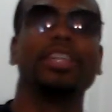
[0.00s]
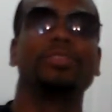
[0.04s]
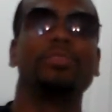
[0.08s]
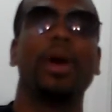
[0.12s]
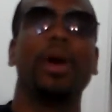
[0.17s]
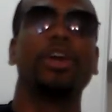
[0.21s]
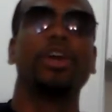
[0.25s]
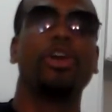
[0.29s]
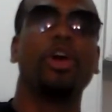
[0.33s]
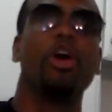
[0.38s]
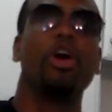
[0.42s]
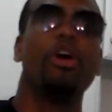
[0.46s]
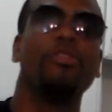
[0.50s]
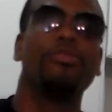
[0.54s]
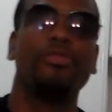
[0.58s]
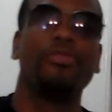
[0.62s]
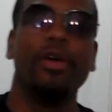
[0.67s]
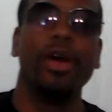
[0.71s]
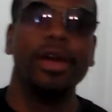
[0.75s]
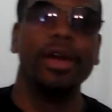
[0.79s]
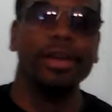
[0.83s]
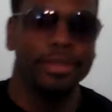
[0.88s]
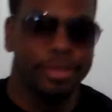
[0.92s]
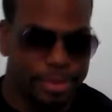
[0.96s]
That's my
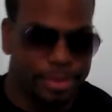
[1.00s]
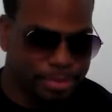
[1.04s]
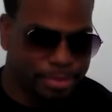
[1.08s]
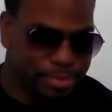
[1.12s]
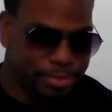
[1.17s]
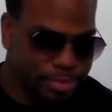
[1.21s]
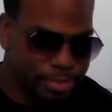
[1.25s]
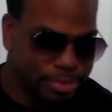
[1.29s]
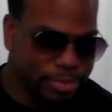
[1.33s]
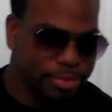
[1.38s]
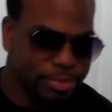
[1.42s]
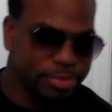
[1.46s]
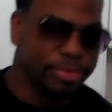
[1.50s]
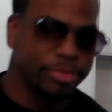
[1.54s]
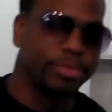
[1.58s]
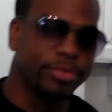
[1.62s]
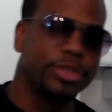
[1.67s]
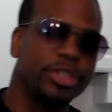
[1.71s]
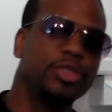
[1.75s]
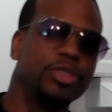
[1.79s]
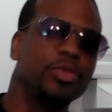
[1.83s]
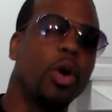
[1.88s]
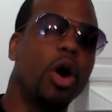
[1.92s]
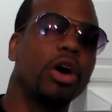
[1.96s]
girlfriend.
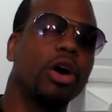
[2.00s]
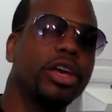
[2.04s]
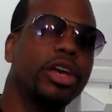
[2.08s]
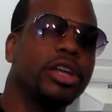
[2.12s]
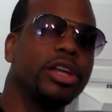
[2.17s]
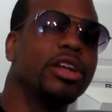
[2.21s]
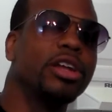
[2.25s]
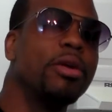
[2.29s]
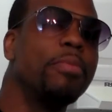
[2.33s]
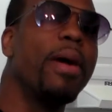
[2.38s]
She's walking